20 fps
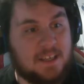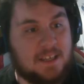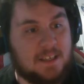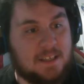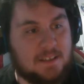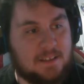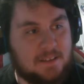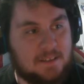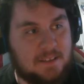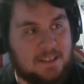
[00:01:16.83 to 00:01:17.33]

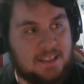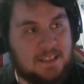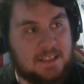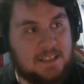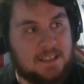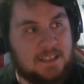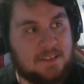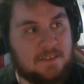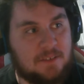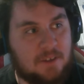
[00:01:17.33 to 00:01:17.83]
And
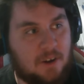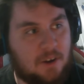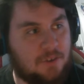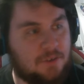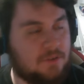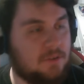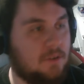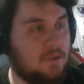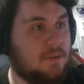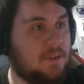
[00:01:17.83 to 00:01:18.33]
he is
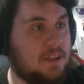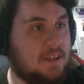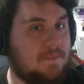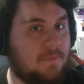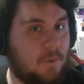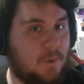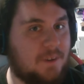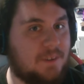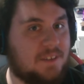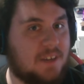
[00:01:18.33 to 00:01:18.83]
also the
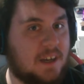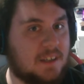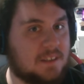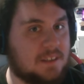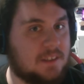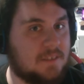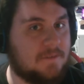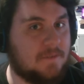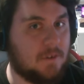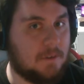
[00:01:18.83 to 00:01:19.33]
voice
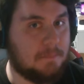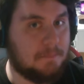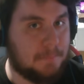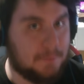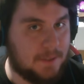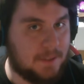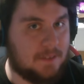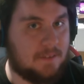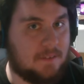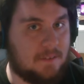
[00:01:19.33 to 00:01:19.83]
actor for
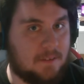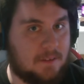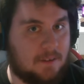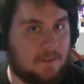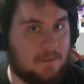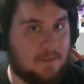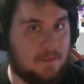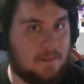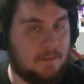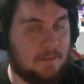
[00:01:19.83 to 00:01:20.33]

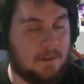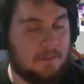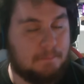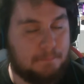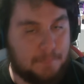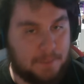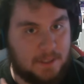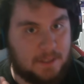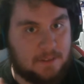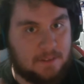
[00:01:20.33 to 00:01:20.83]
Blitzø, or
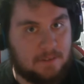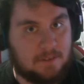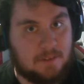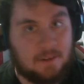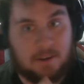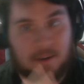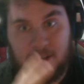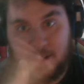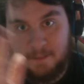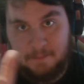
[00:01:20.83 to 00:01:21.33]
Blitz,
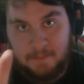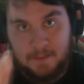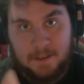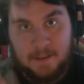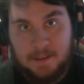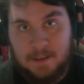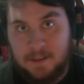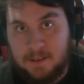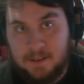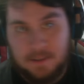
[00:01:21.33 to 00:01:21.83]
sorry.
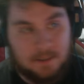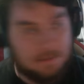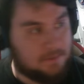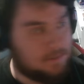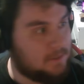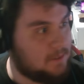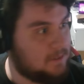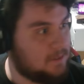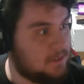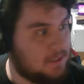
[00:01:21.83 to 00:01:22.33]
Oh
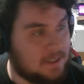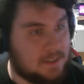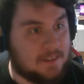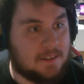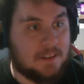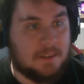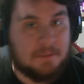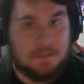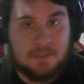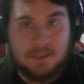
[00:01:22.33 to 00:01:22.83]
shit,
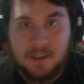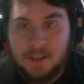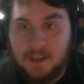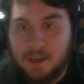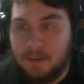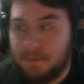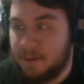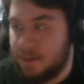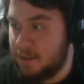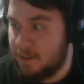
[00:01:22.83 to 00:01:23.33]
he's gonna
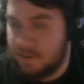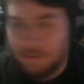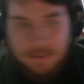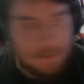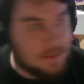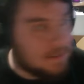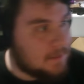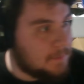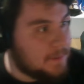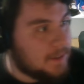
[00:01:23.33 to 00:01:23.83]
come in here and
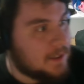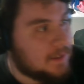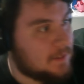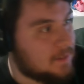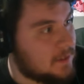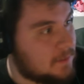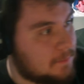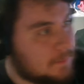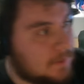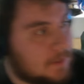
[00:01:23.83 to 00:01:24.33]
kill me at
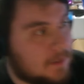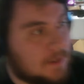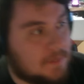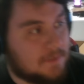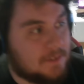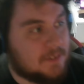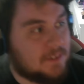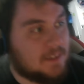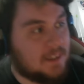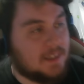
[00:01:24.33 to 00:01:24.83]
some
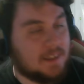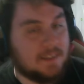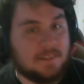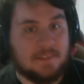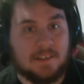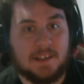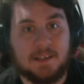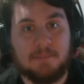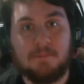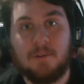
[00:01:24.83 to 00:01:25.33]
point for saying his
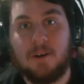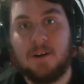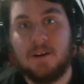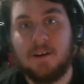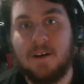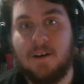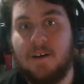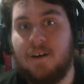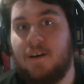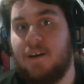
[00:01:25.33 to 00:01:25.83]
name wrong.